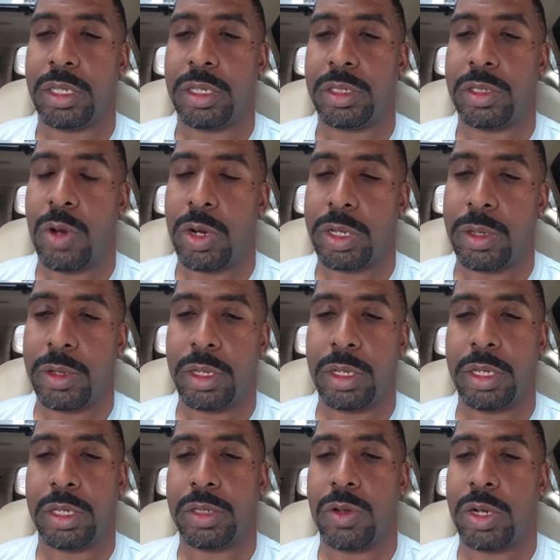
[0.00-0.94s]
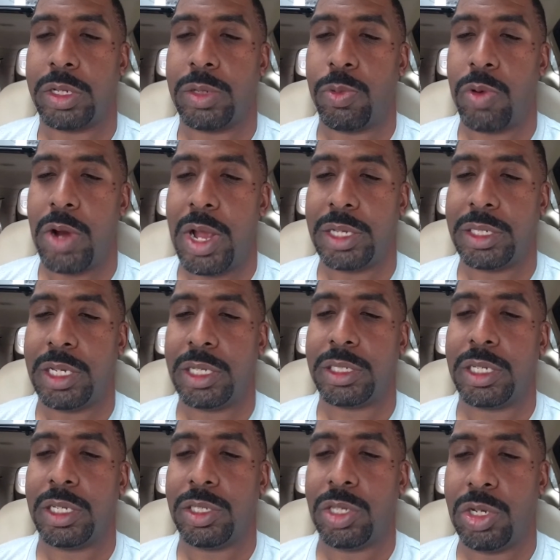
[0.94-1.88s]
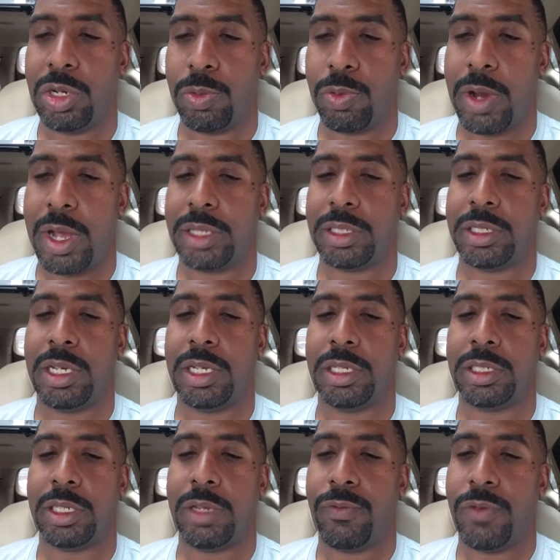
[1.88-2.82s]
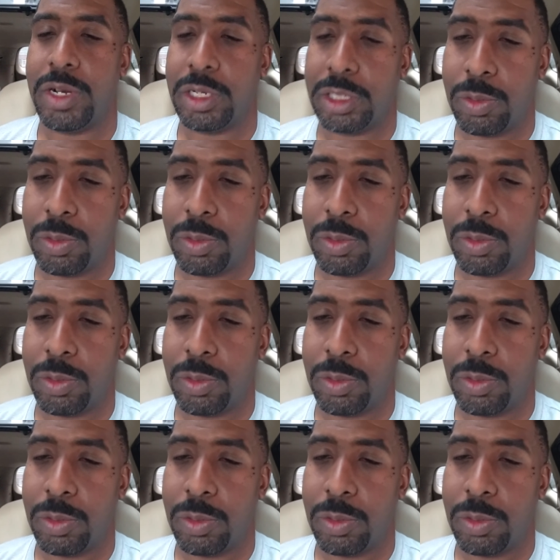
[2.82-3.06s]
start the process, continue the process, and finish the